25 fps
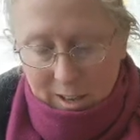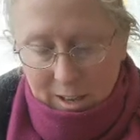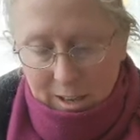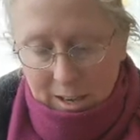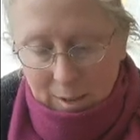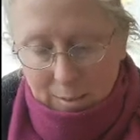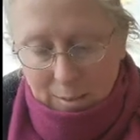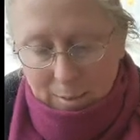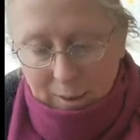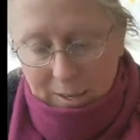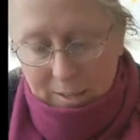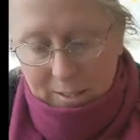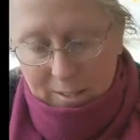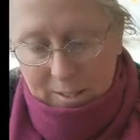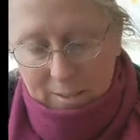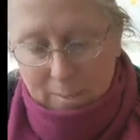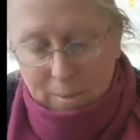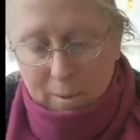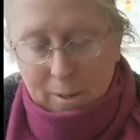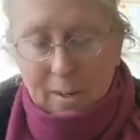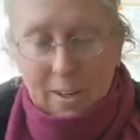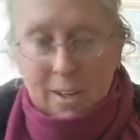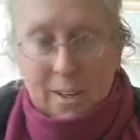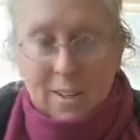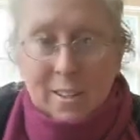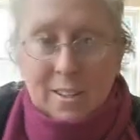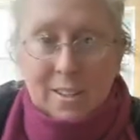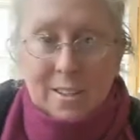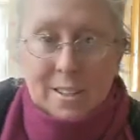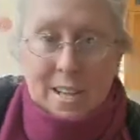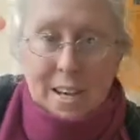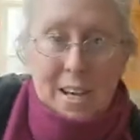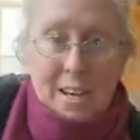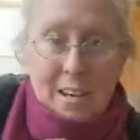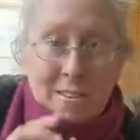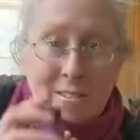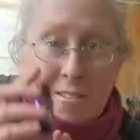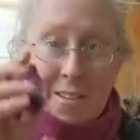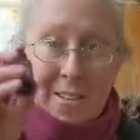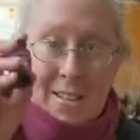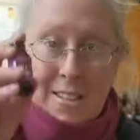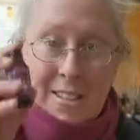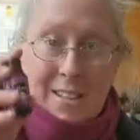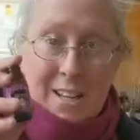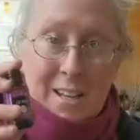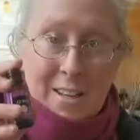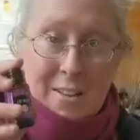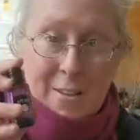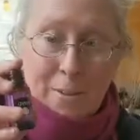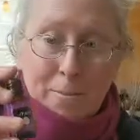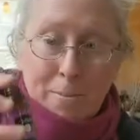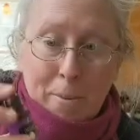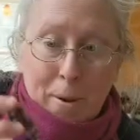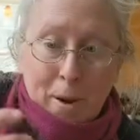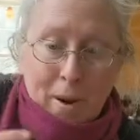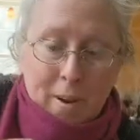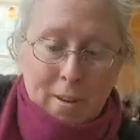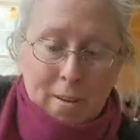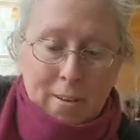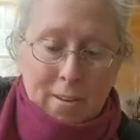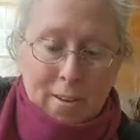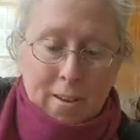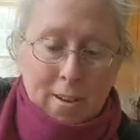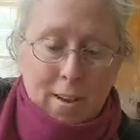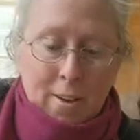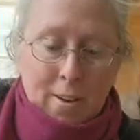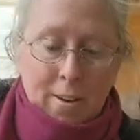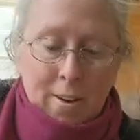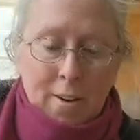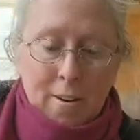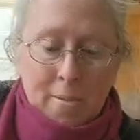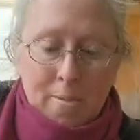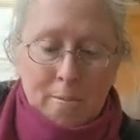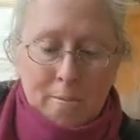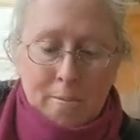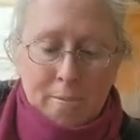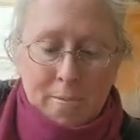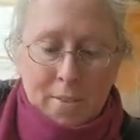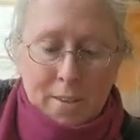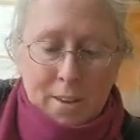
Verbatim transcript: anyways, we're gonna take a recycled bottle here.